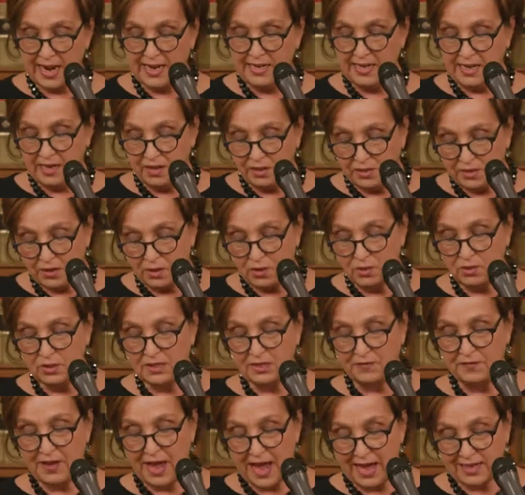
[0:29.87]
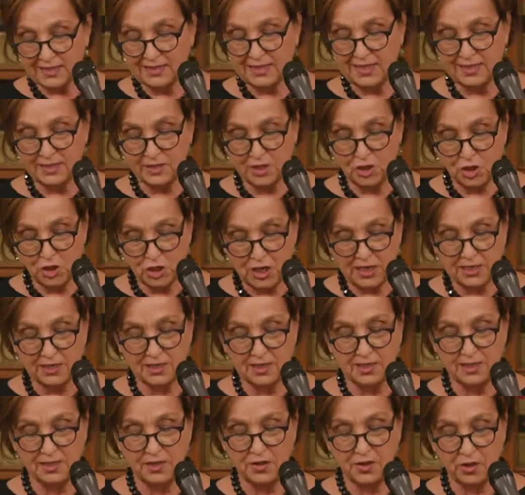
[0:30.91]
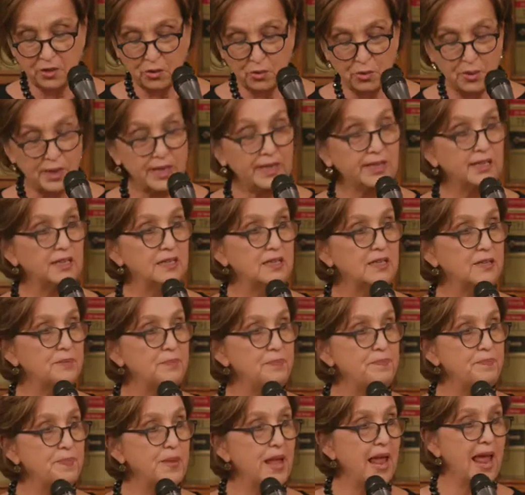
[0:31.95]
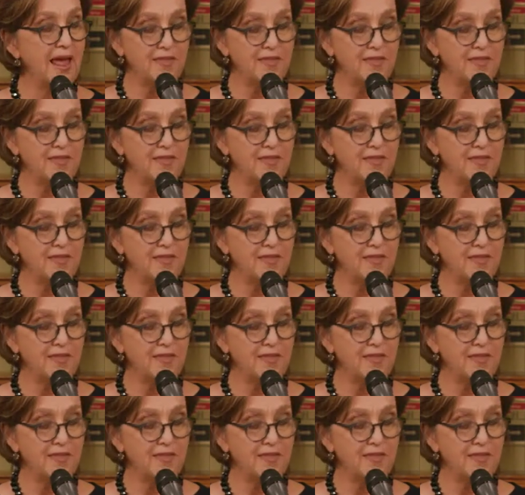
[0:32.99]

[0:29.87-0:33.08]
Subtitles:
an ethos of access to justice in the curriculum